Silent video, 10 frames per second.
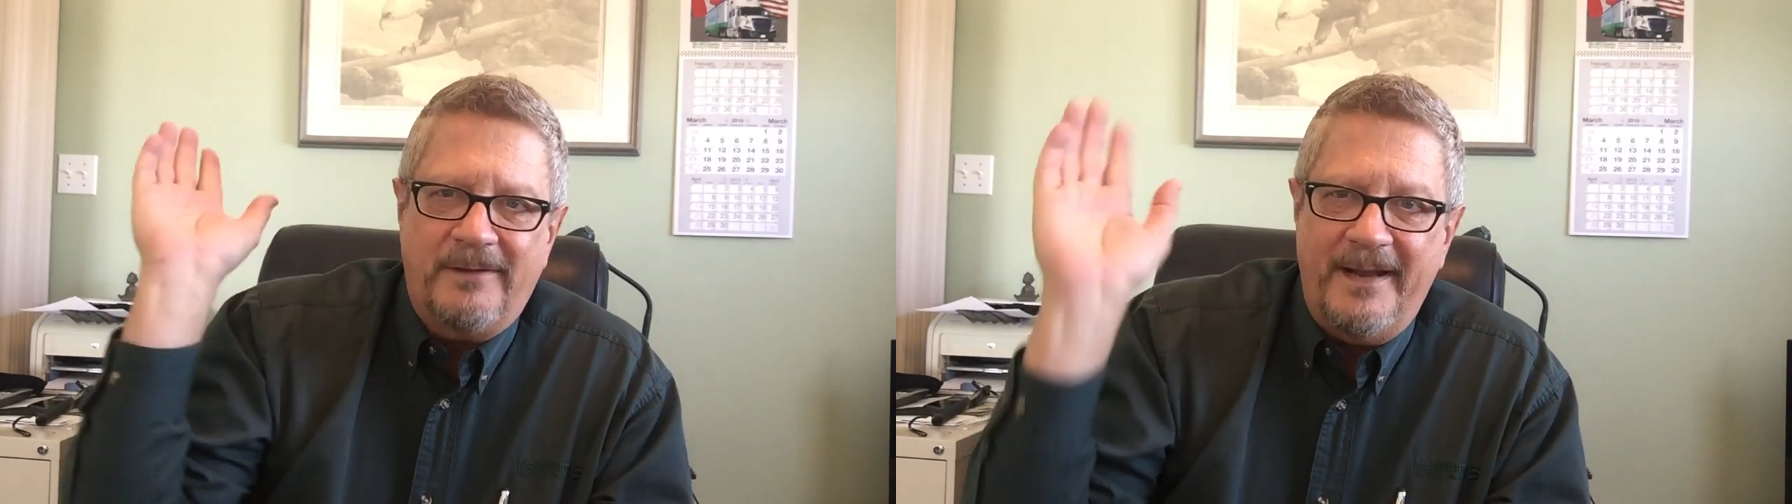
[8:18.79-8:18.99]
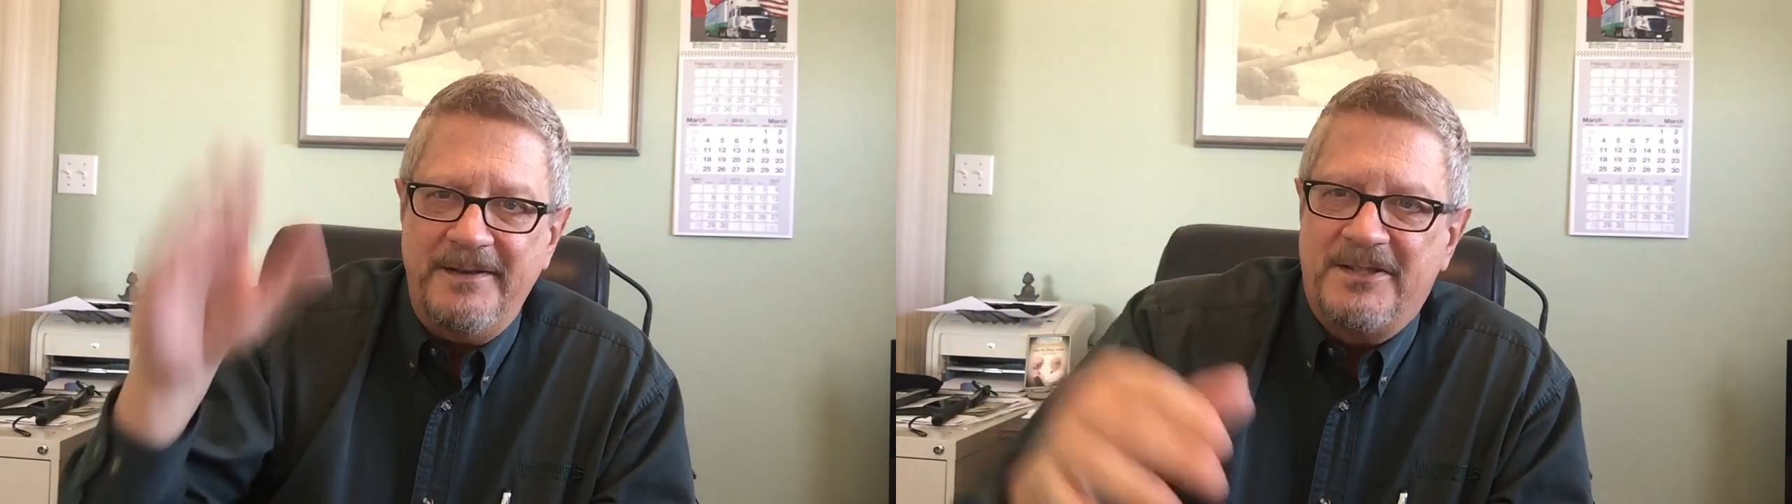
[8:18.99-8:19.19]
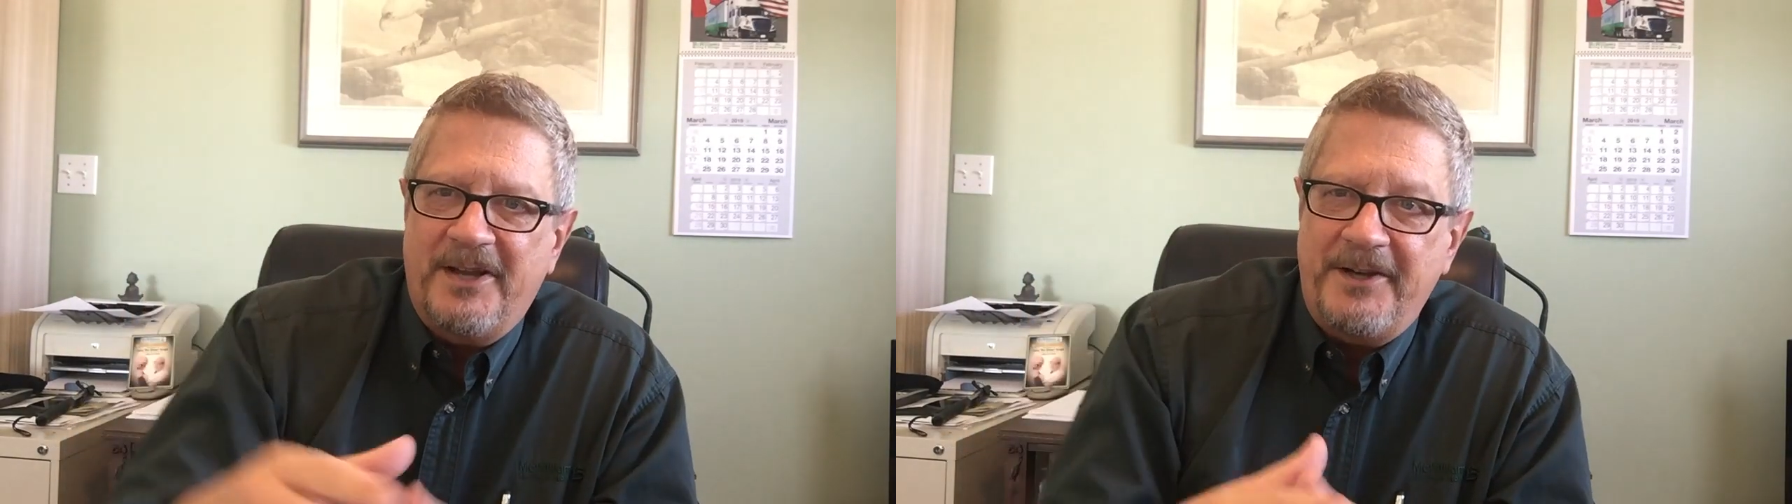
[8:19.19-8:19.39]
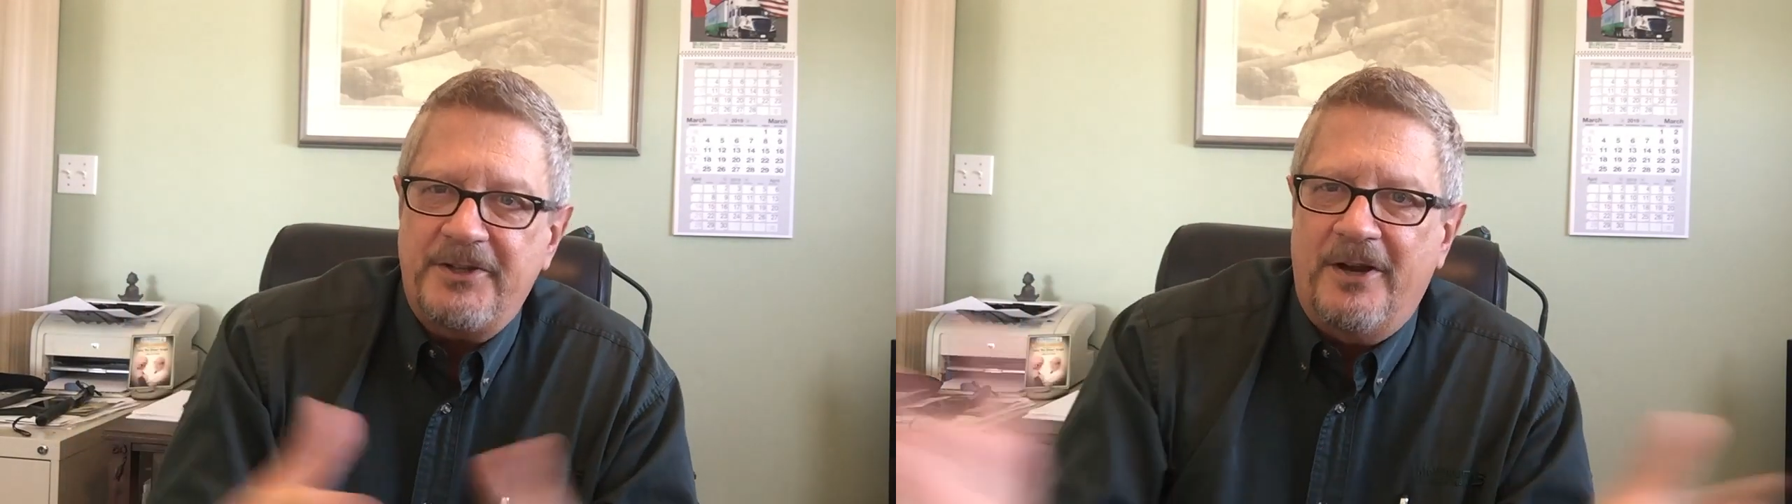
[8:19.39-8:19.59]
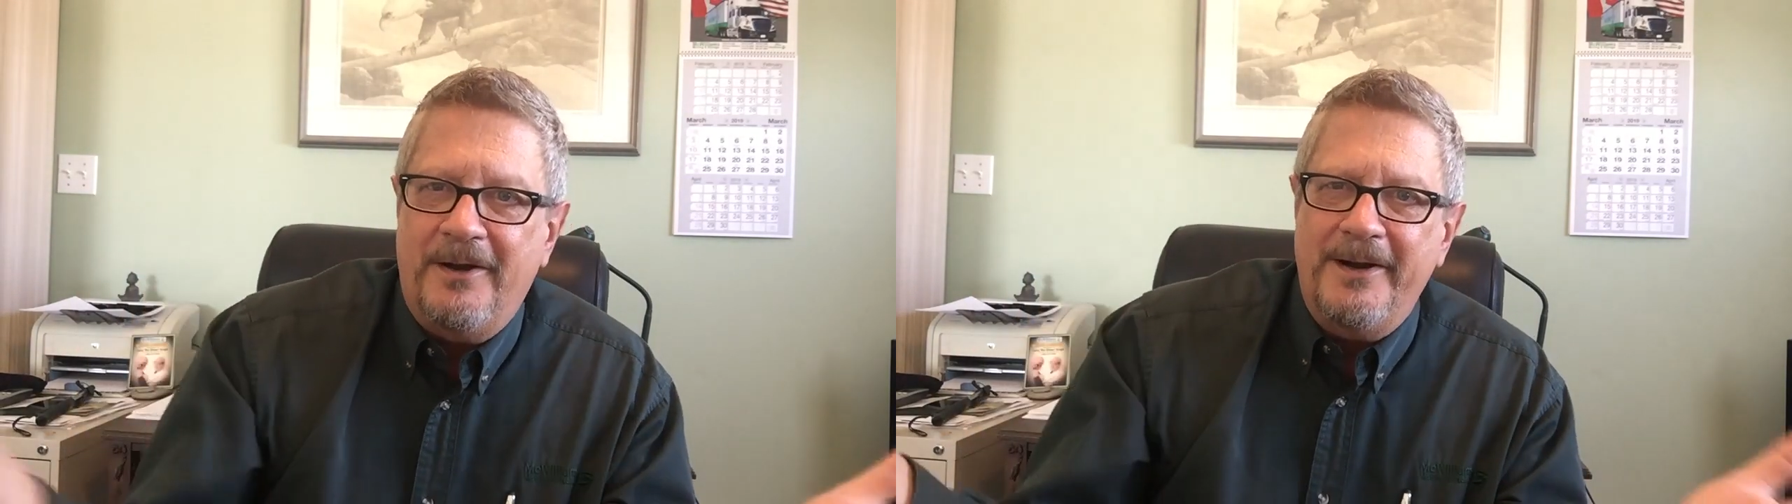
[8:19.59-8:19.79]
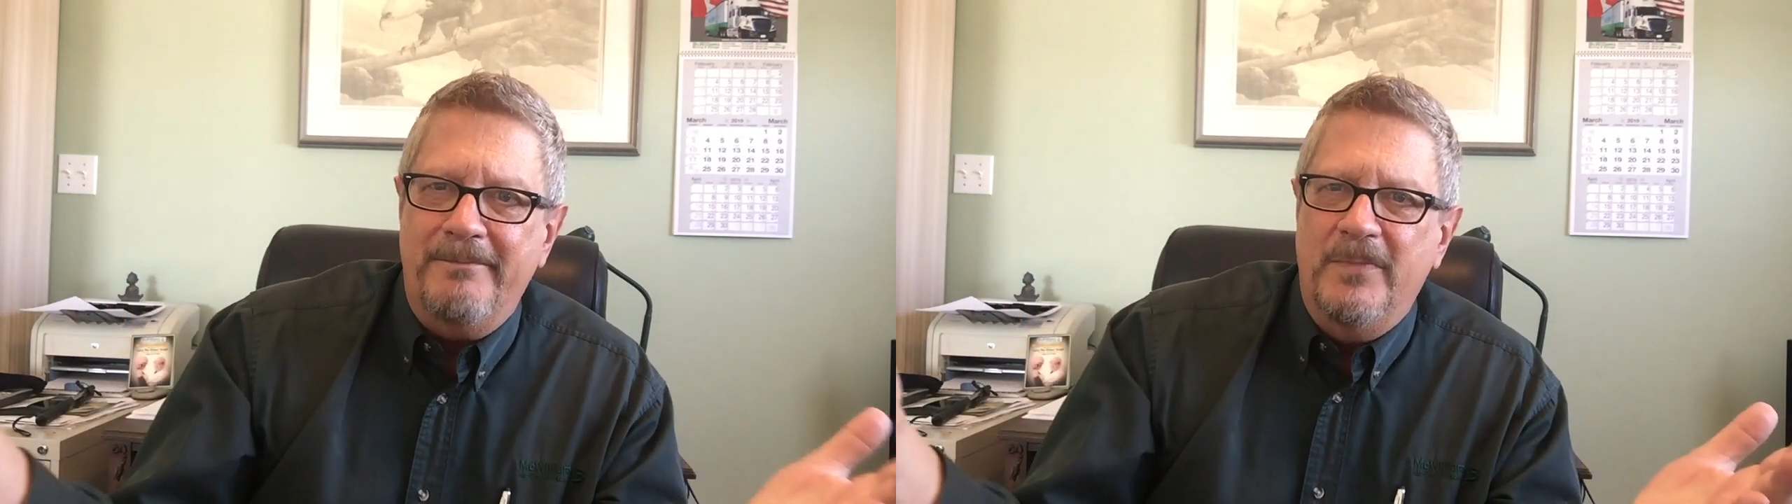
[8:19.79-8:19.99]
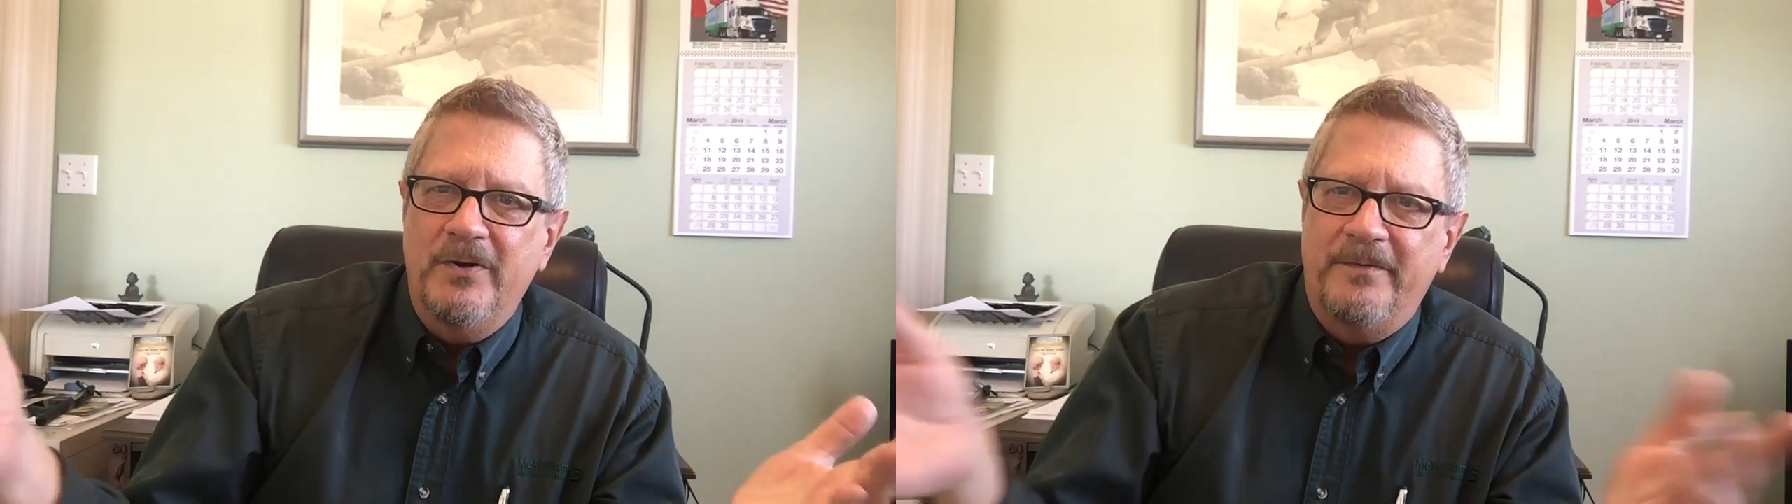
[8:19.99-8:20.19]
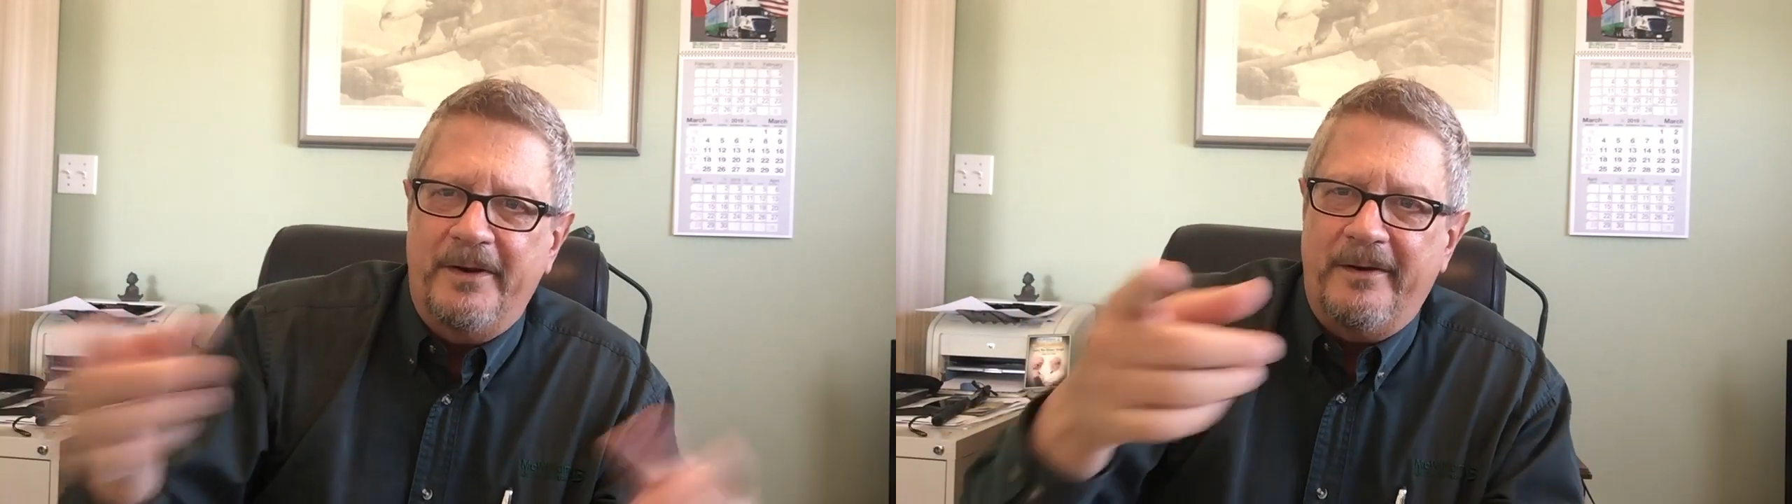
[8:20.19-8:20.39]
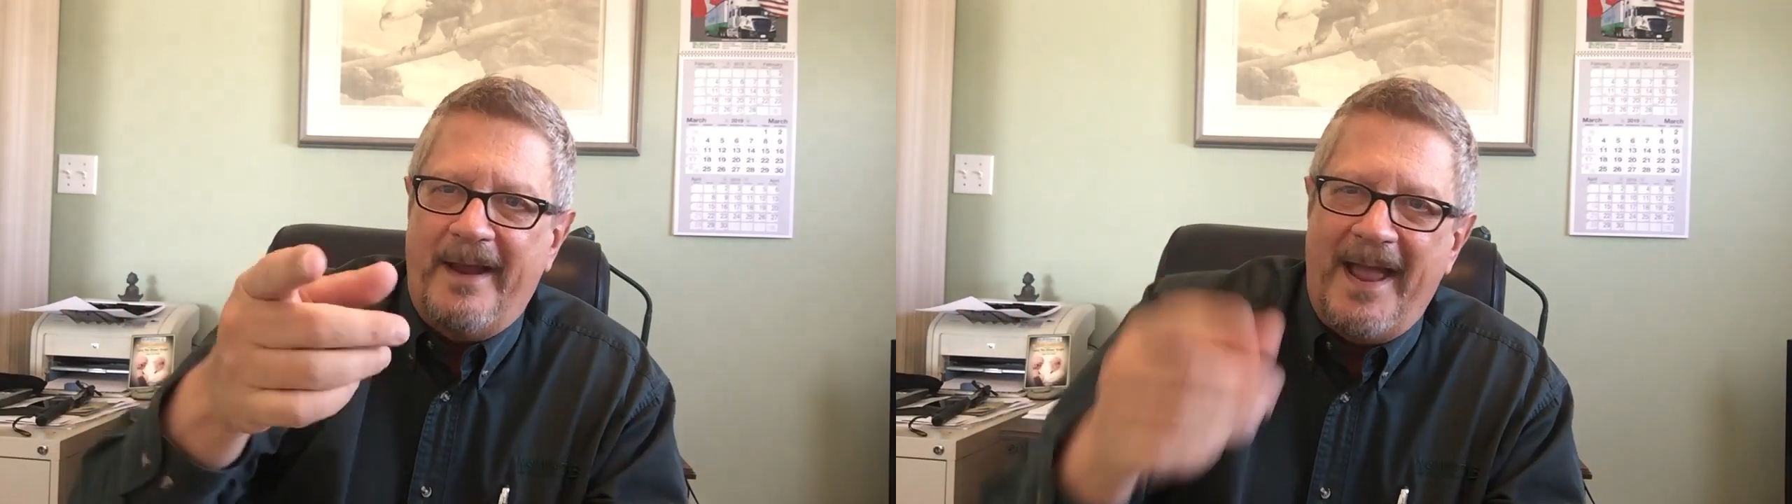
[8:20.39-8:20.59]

get in touch, hug a mover,